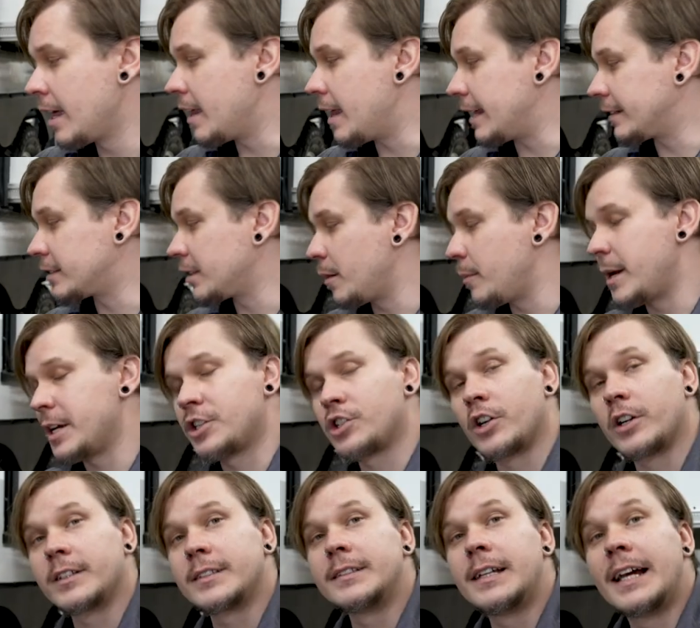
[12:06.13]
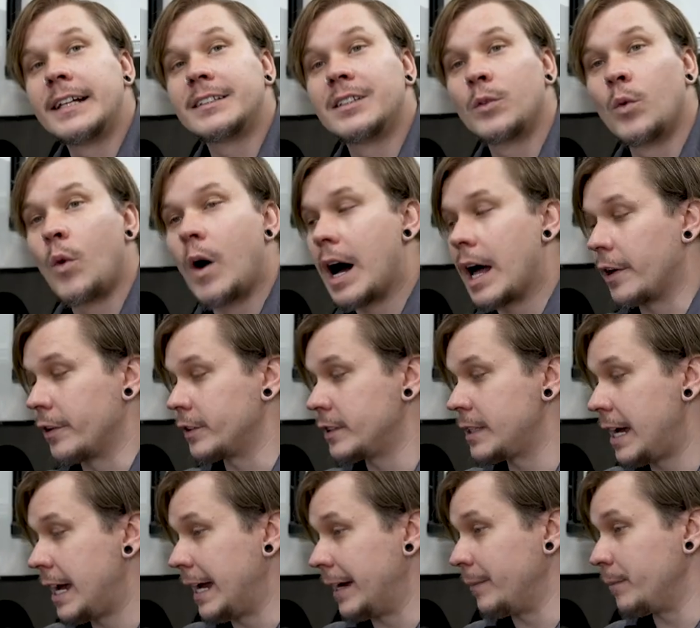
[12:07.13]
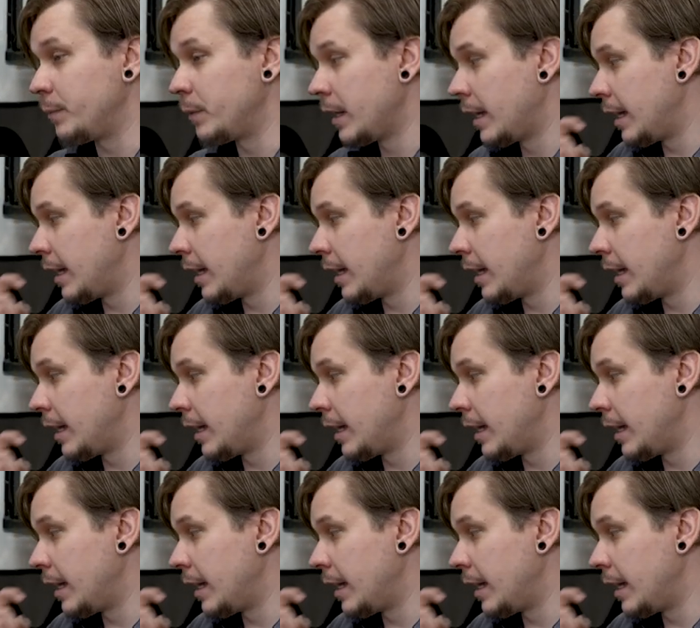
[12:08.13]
That's going to make sure it's nice and watertight.